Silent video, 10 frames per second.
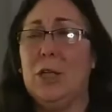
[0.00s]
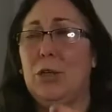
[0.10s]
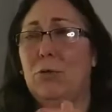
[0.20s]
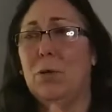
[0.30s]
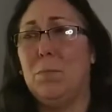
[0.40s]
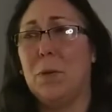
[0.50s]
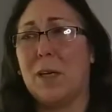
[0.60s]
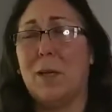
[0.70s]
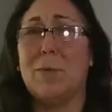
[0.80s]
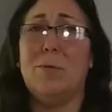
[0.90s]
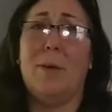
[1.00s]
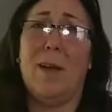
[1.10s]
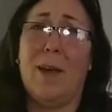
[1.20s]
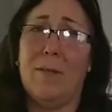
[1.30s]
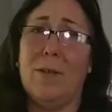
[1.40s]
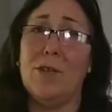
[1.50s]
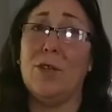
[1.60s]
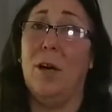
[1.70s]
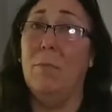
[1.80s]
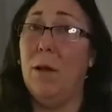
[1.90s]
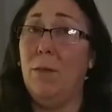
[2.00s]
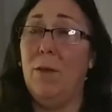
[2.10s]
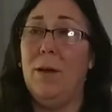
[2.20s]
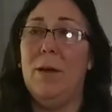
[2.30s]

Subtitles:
You could pick it up to a ½ inch a month.